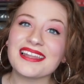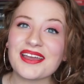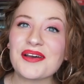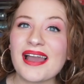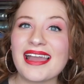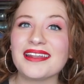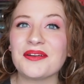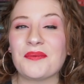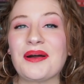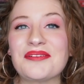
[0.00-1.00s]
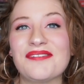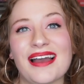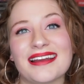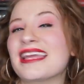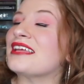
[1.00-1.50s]
Hello and welcome
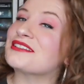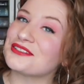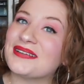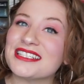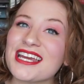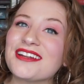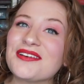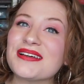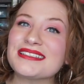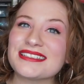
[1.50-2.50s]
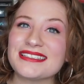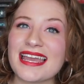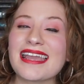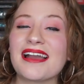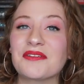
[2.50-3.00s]
back to my channel.
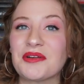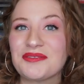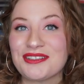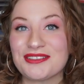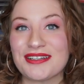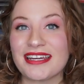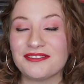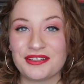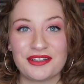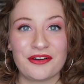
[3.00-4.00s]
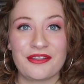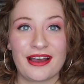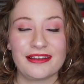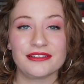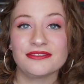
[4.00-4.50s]
Today I'm going to be doing a video
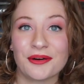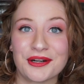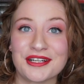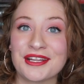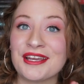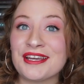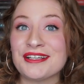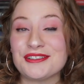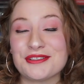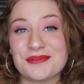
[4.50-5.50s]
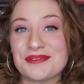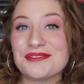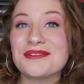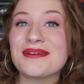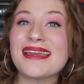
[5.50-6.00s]
that I look forward to
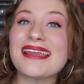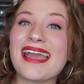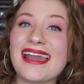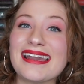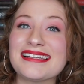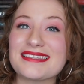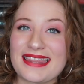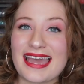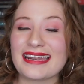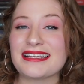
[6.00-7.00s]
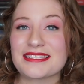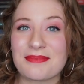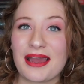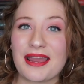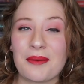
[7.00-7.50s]
doing, and that is
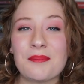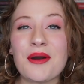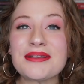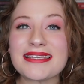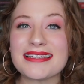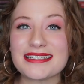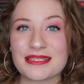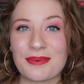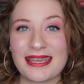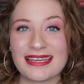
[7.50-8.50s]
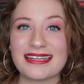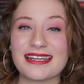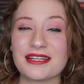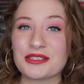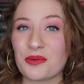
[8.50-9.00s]
my most
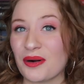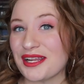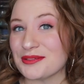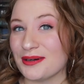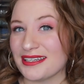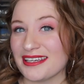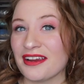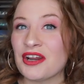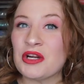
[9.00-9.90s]
anticipated 2020